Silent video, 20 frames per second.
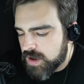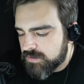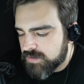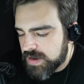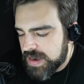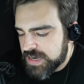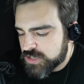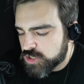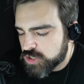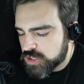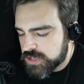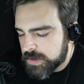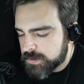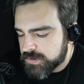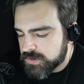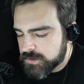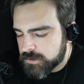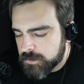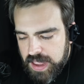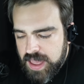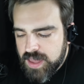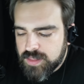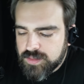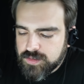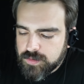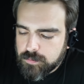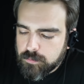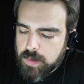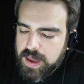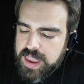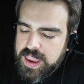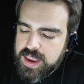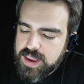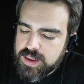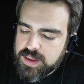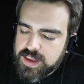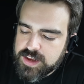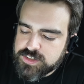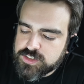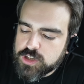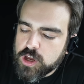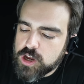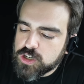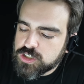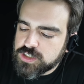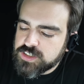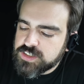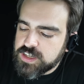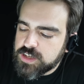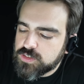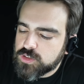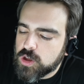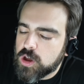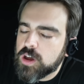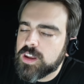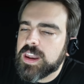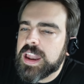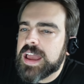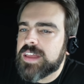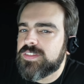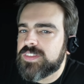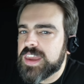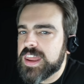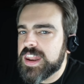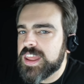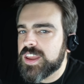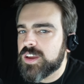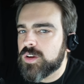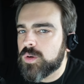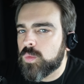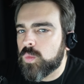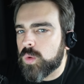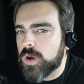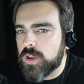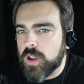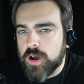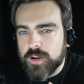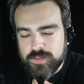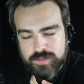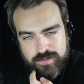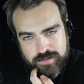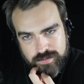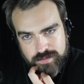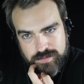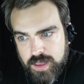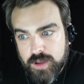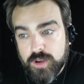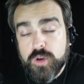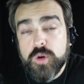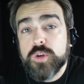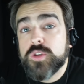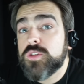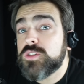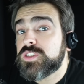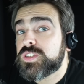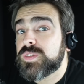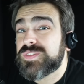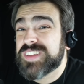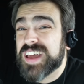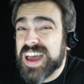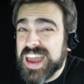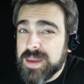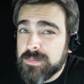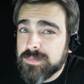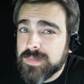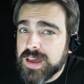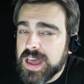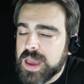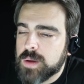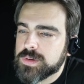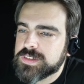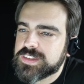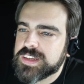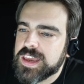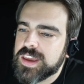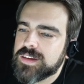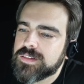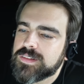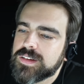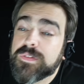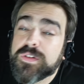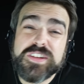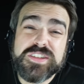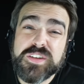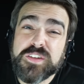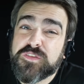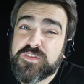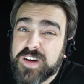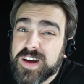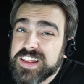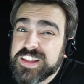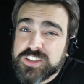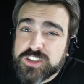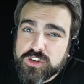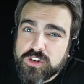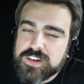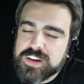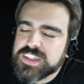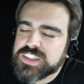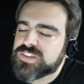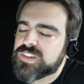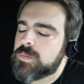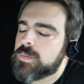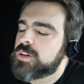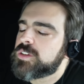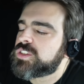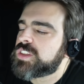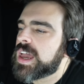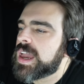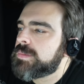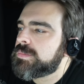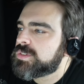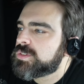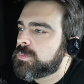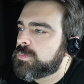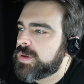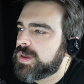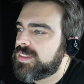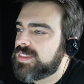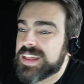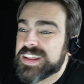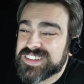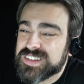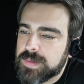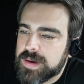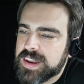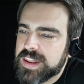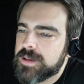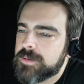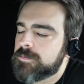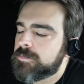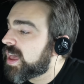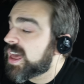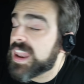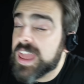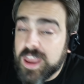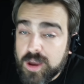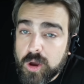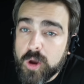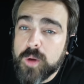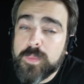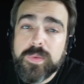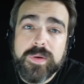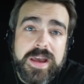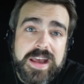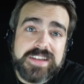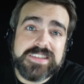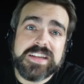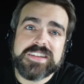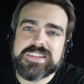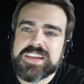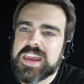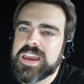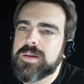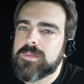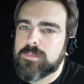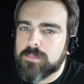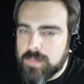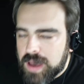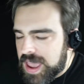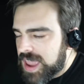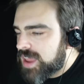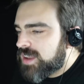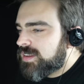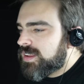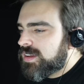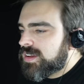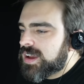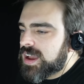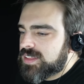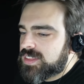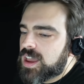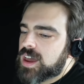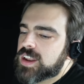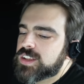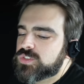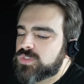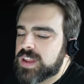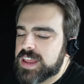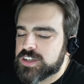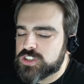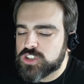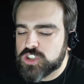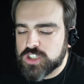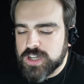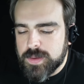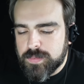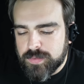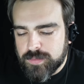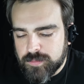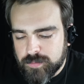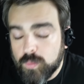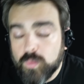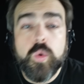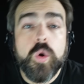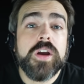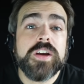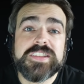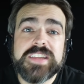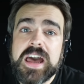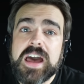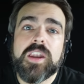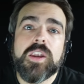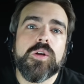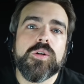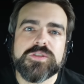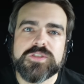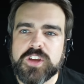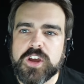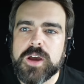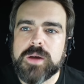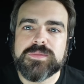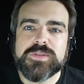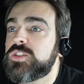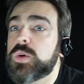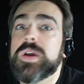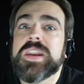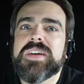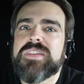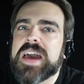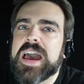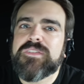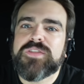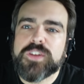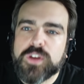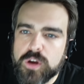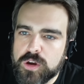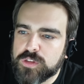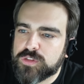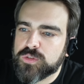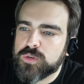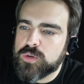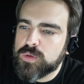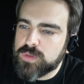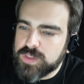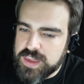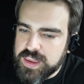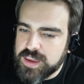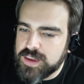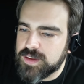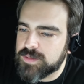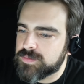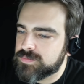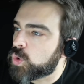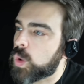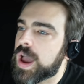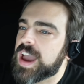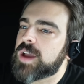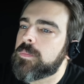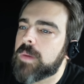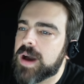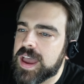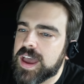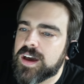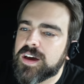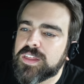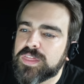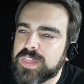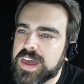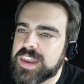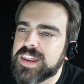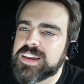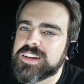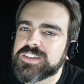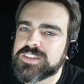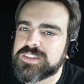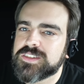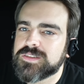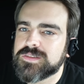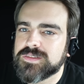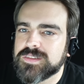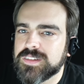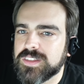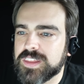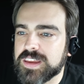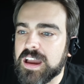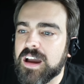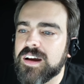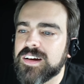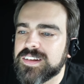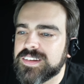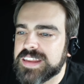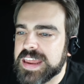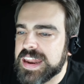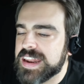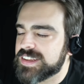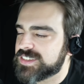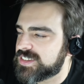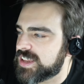relationships, and my excursions into online dating were not a good use of time, I would say. I've got some funny stories from those times, but that's about it. And I hope, as I say, mine and Aitana's relationship works out long term, so I never have to go through the quagmire that is the current dating